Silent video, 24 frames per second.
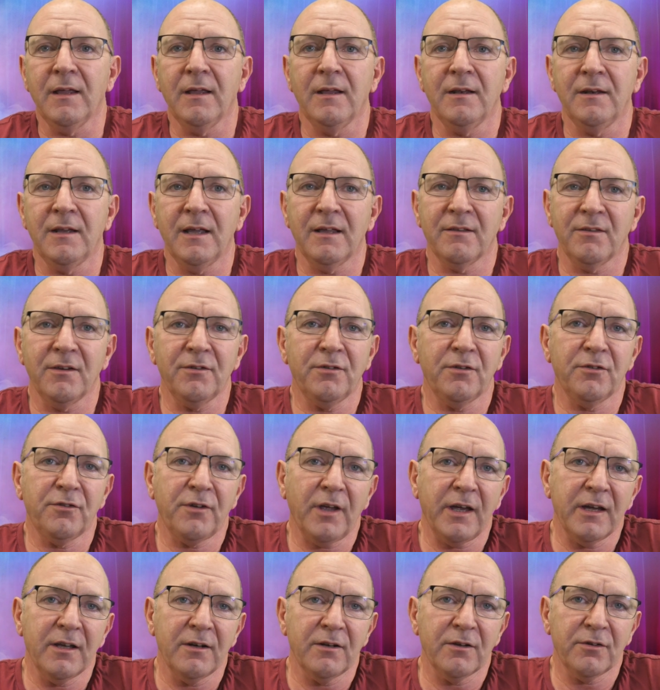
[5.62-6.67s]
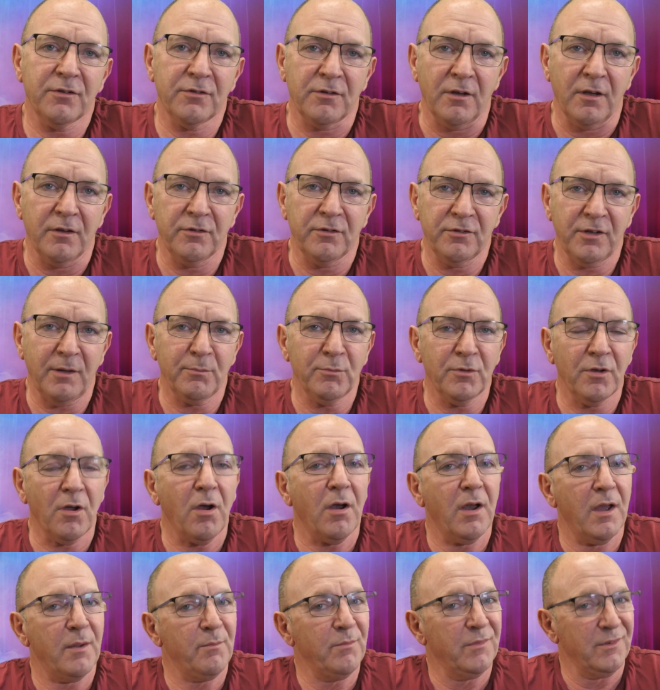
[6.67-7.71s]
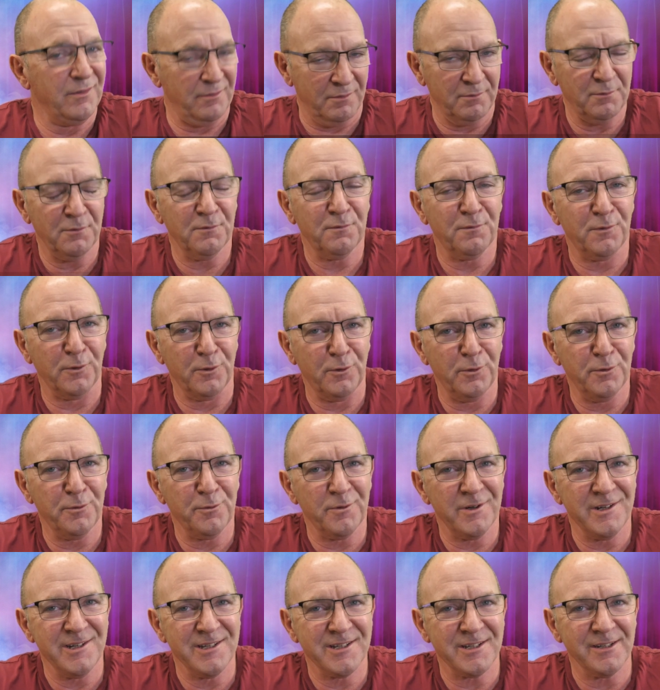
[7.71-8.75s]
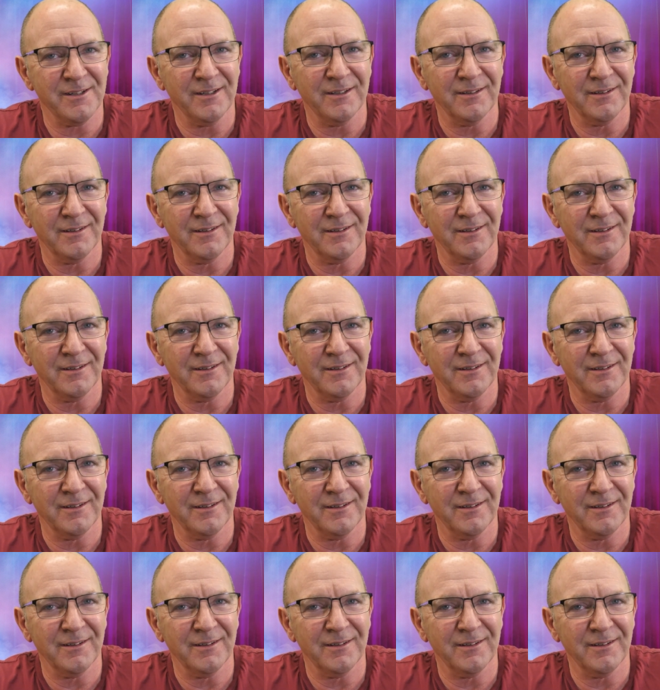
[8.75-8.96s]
Now, this has taken us some time for good reason.